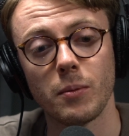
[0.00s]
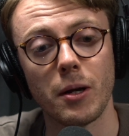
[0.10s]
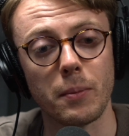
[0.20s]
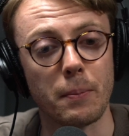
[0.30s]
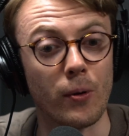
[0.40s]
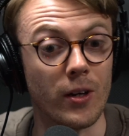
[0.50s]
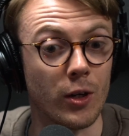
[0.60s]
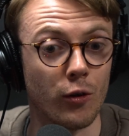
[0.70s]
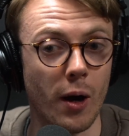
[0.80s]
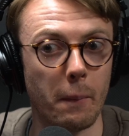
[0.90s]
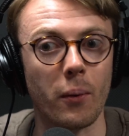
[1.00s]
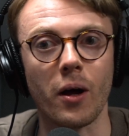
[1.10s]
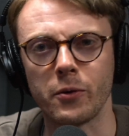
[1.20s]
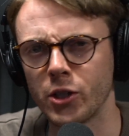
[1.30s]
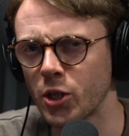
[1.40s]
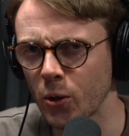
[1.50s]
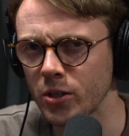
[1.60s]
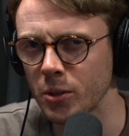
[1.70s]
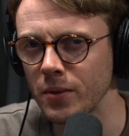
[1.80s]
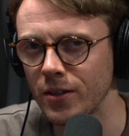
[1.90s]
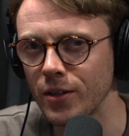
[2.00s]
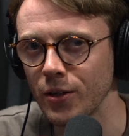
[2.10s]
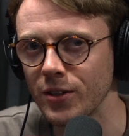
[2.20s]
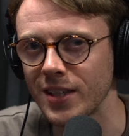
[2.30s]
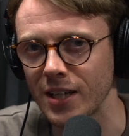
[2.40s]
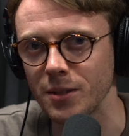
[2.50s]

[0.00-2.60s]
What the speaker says: They might be pretty crap, but I'd show some enthusiasm.